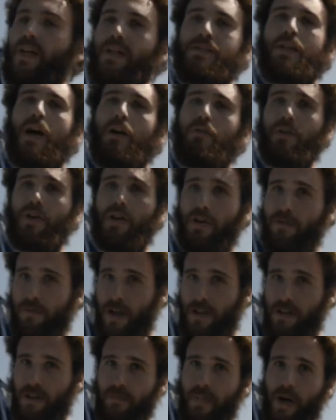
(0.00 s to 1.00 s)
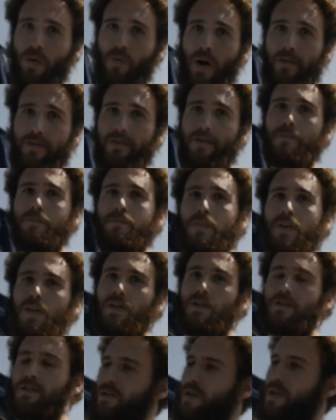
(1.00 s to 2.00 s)
it's not really affected by weather.
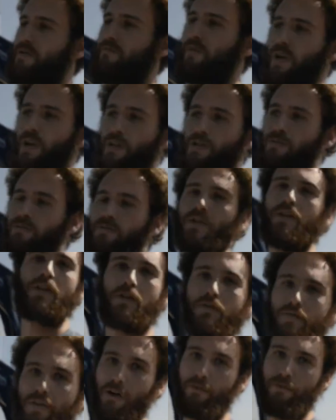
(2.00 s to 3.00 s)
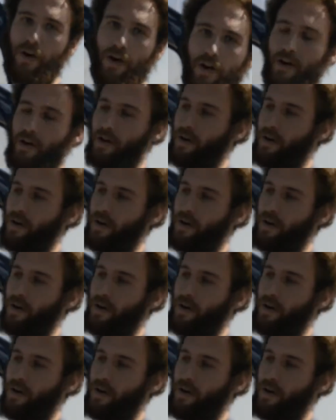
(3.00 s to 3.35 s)
So even when it's really rough out